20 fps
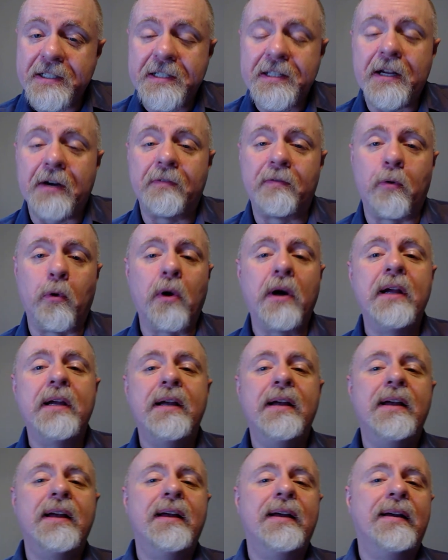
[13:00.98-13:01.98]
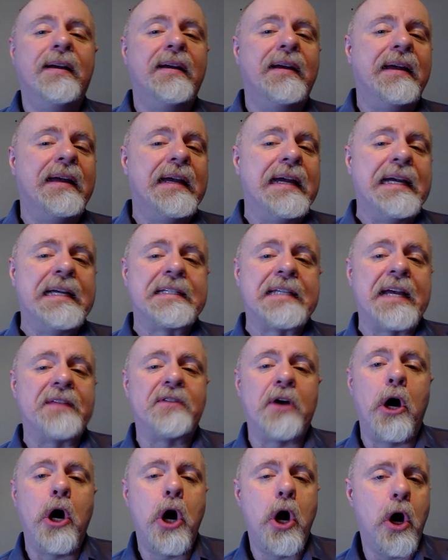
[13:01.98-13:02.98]
therefore, is at
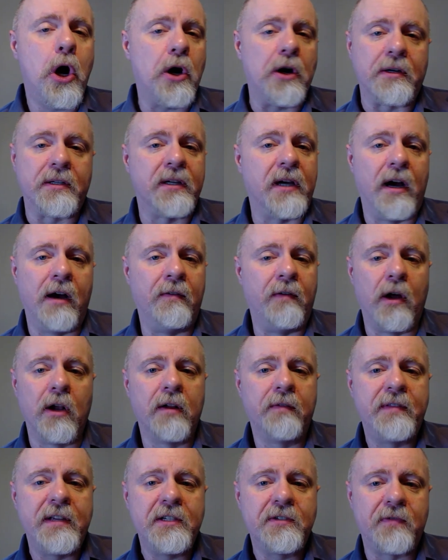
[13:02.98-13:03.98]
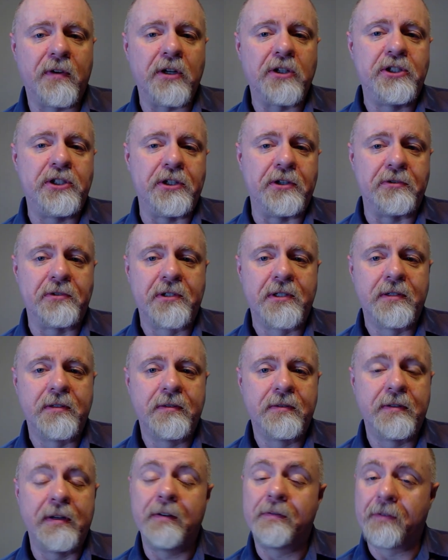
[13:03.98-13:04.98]
the heart of all of these virtues,
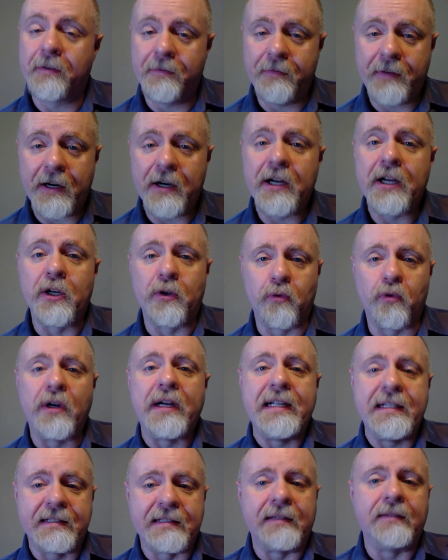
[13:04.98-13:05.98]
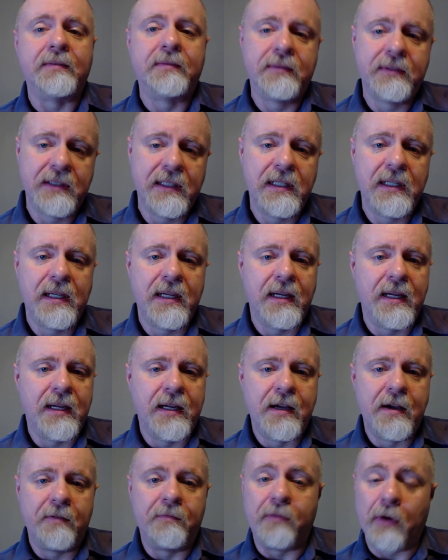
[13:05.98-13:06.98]
and for very good reason.
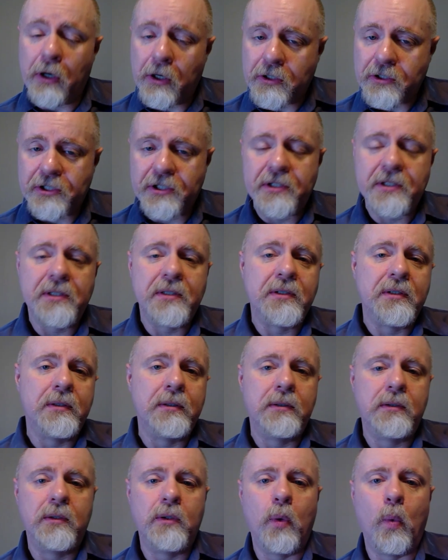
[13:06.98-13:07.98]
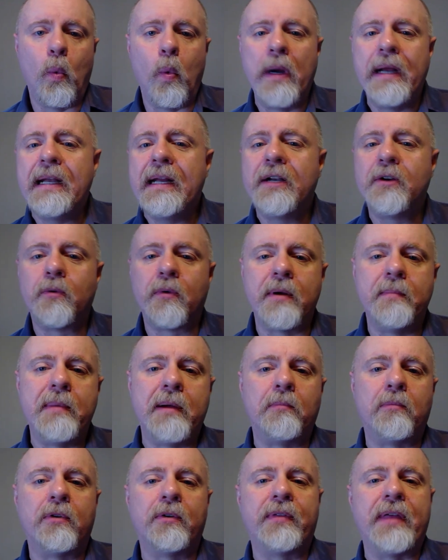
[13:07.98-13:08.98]
First, we need to
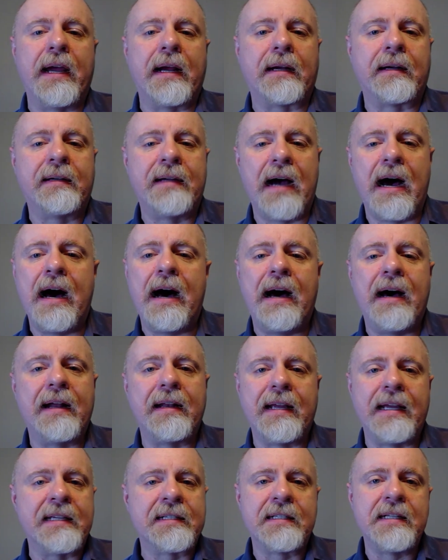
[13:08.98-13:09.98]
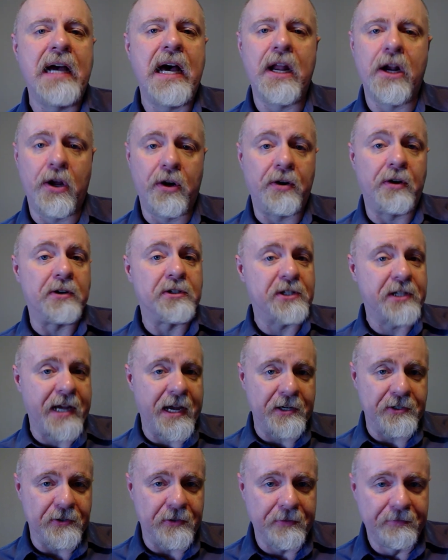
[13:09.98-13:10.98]
remember that God is not on our
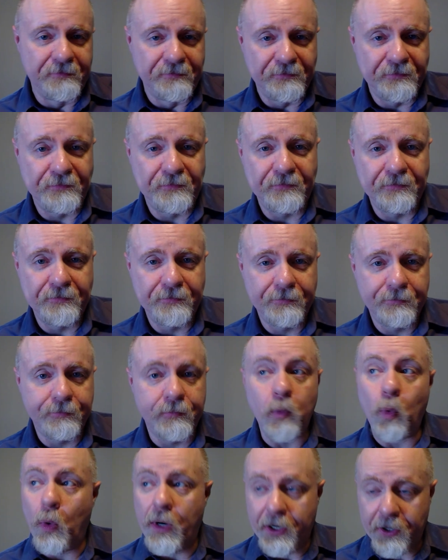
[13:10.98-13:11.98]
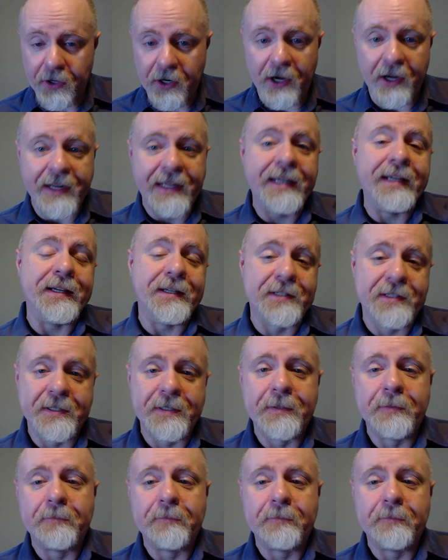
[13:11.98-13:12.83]
schedule. We are on His.